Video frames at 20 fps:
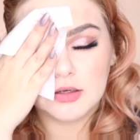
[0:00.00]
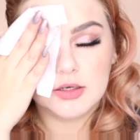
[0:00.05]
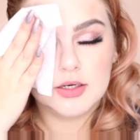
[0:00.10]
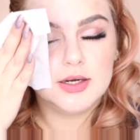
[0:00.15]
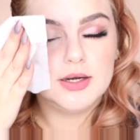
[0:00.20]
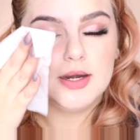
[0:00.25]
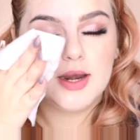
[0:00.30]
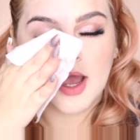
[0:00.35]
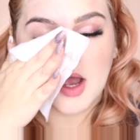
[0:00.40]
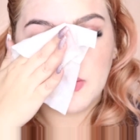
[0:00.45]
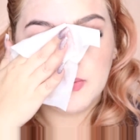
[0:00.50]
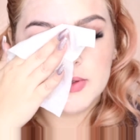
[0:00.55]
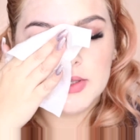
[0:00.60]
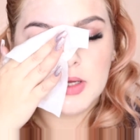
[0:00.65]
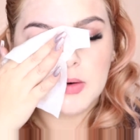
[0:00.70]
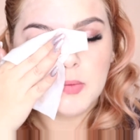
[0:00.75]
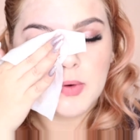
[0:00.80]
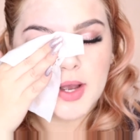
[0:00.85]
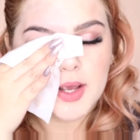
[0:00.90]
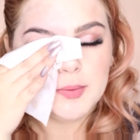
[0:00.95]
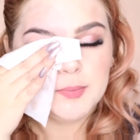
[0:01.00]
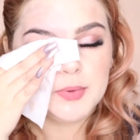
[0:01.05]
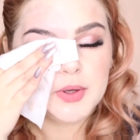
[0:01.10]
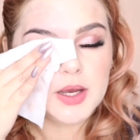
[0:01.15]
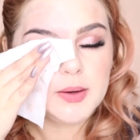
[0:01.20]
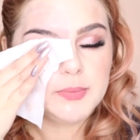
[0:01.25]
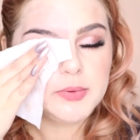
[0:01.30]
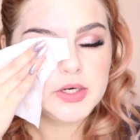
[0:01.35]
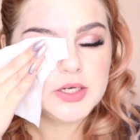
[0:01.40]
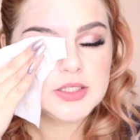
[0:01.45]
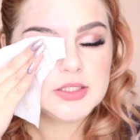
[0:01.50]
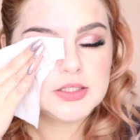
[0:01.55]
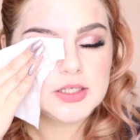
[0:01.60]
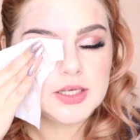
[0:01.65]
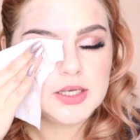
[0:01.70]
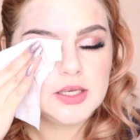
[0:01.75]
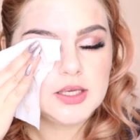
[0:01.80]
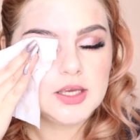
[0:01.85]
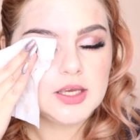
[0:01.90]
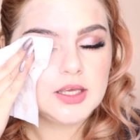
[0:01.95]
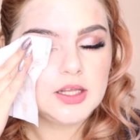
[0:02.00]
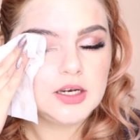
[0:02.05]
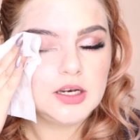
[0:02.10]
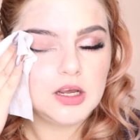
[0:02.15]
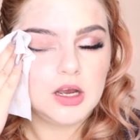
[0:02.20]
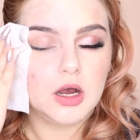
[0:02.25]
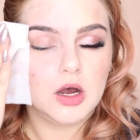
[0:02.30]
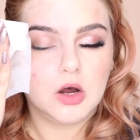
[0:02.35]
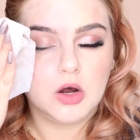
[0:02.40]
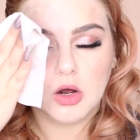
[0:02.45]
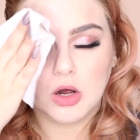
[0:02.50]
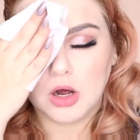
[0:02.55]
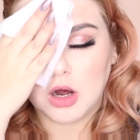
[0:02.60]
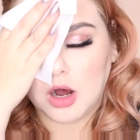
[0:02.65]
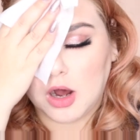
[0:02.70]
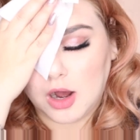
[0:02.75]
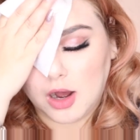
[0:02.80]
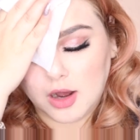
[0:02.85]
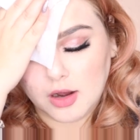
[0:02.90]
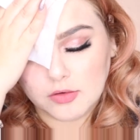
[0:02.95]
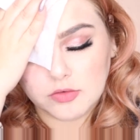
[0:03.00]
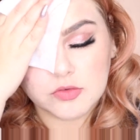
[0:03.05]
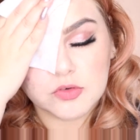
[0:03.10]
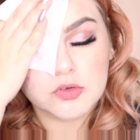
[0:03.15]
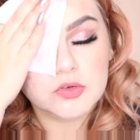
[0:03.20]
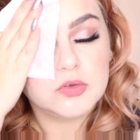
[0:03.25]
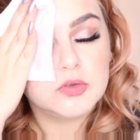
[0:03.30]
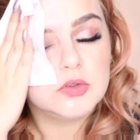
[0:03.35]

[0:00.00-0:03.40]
Now with a wipe, I'm gonna take it all off.